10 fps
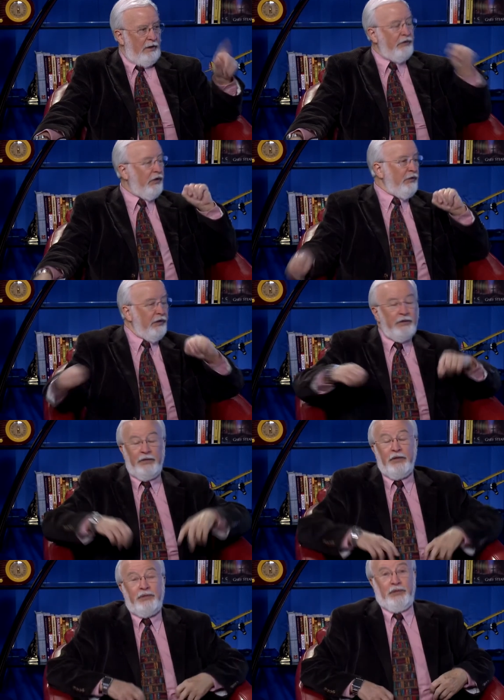Let's continue
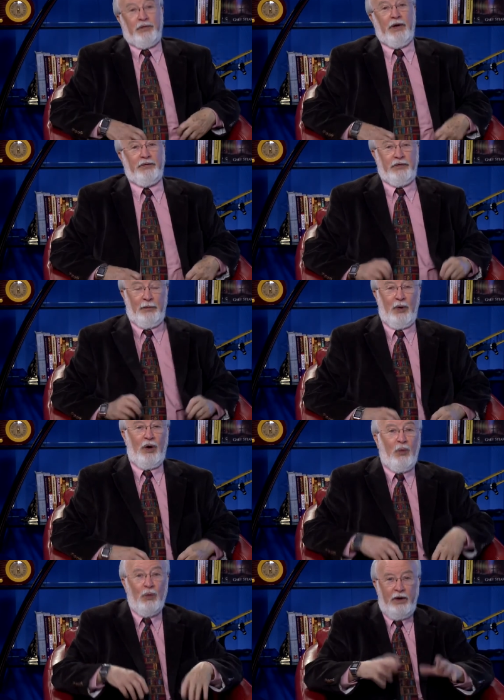this discussion
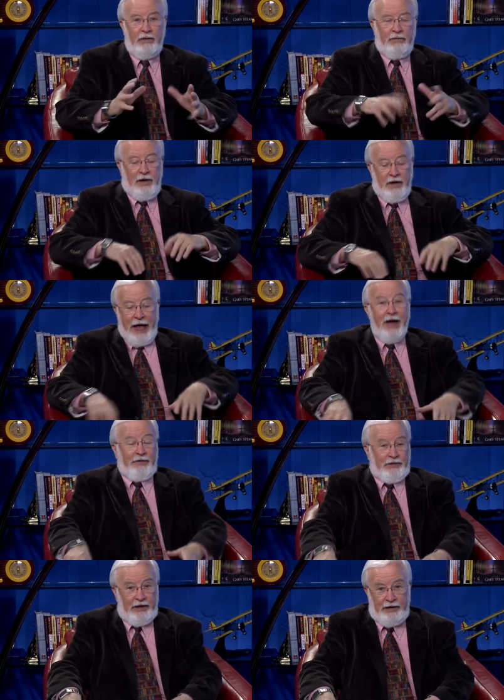tomorrow. We're uh, out
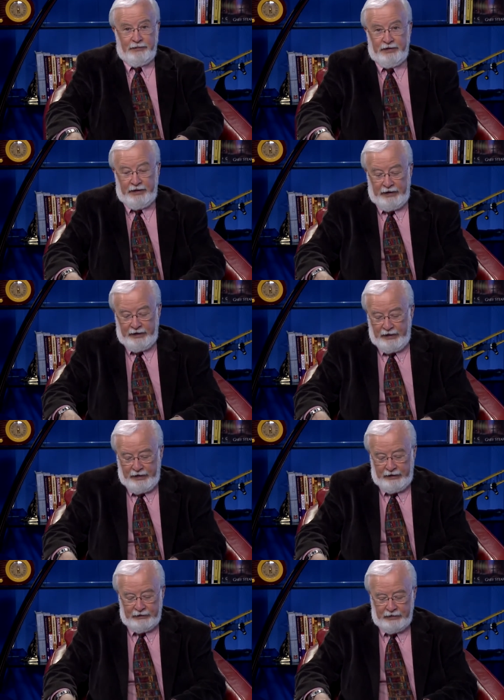of time today,
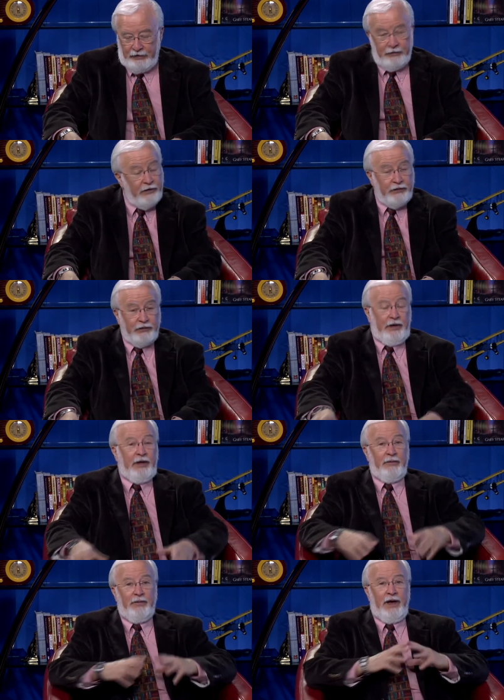and this is
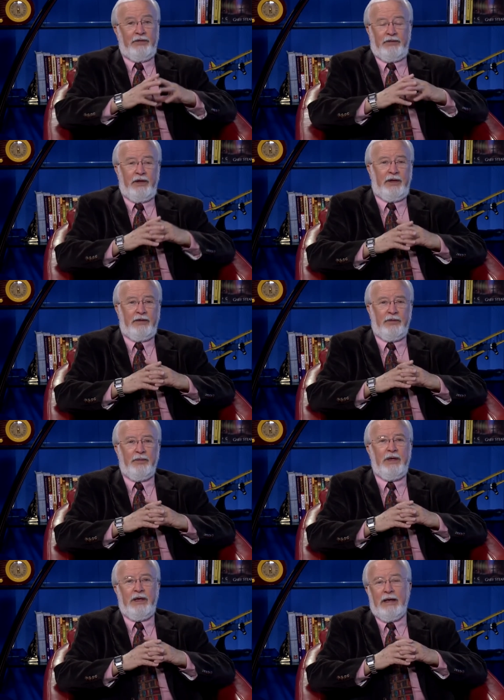getting fascinating to
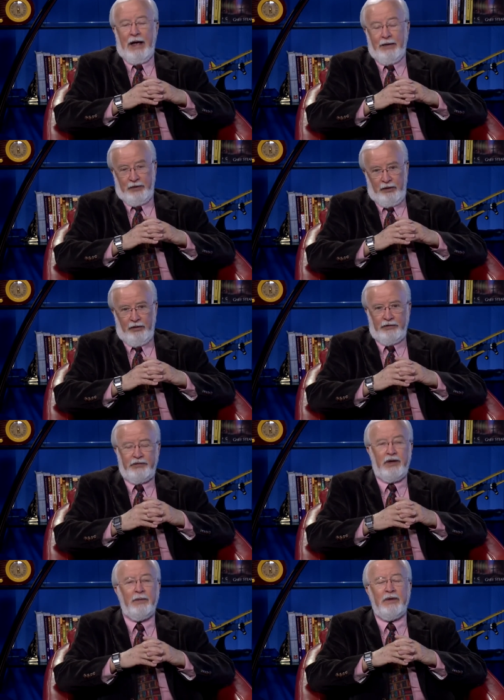me. I'm Gary
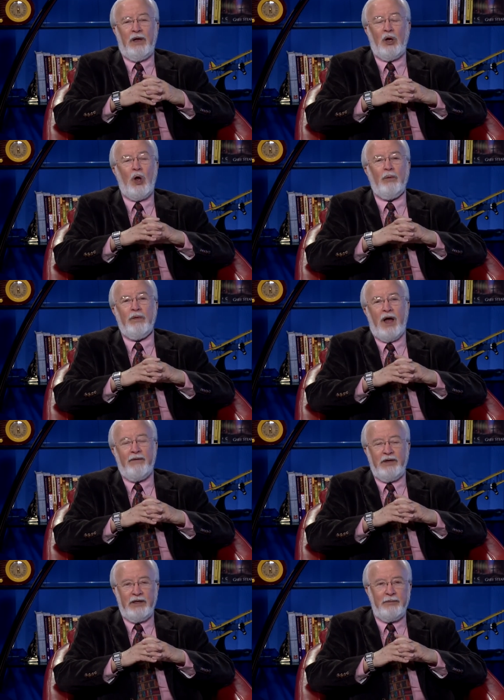Stearman, along with
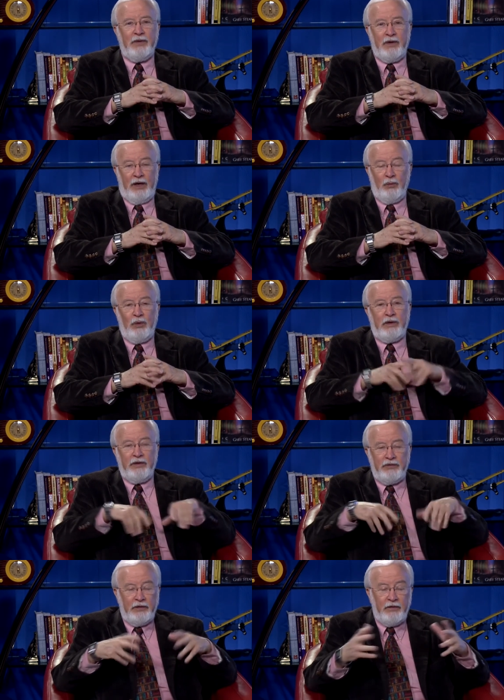Avi Lipkin, and we'll
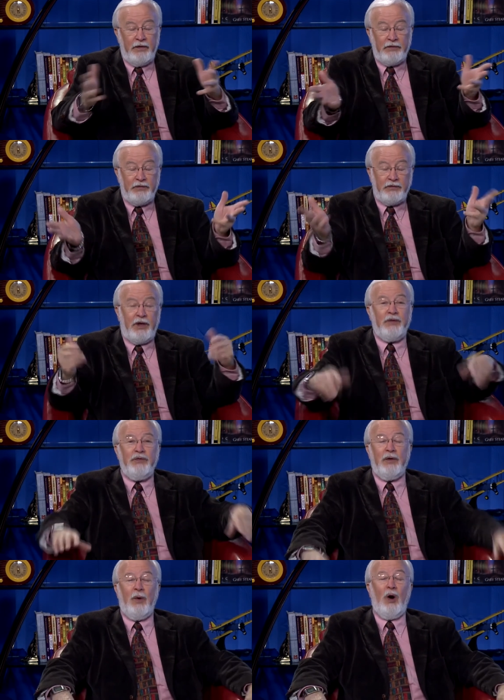continue this
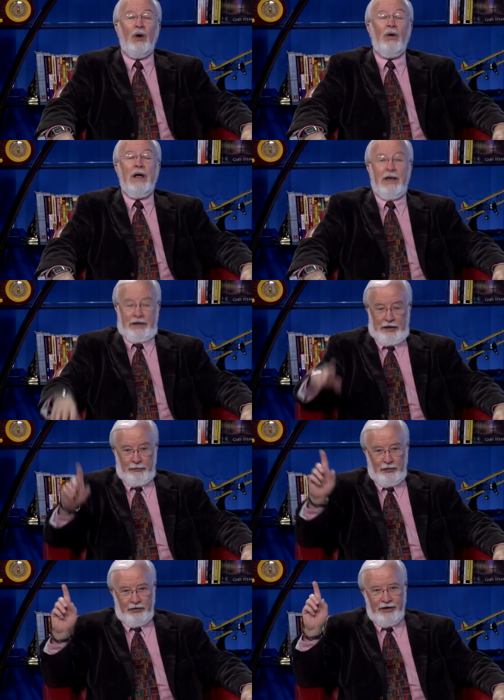discussion tomorrow.
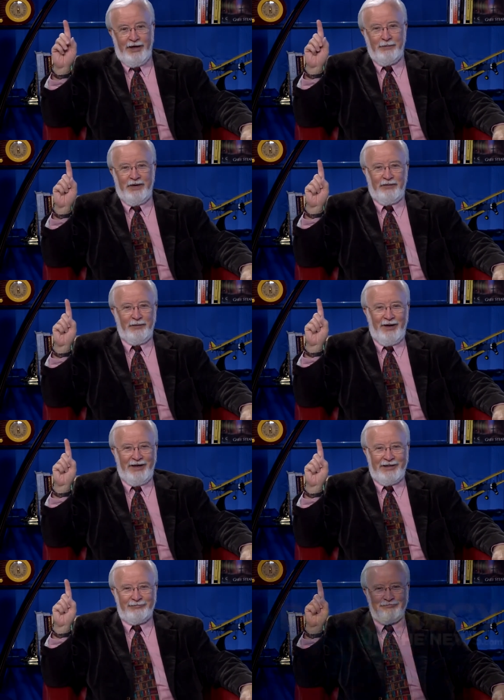Keep looking up, everybody.